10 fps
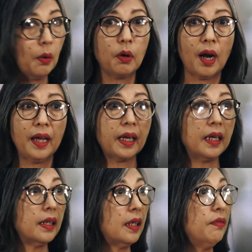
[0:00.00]
Or I
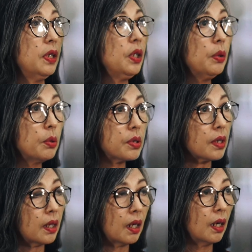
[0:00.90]
can even
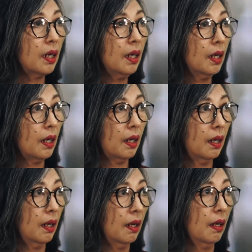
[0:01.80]
use
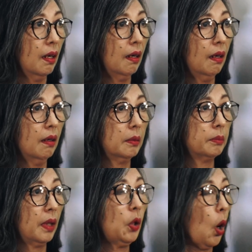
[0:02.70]

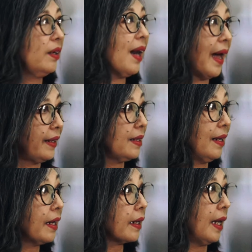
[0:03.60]
an online
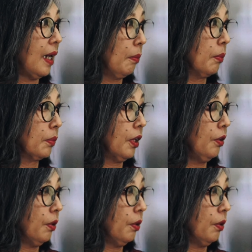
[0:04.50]
nickname, no?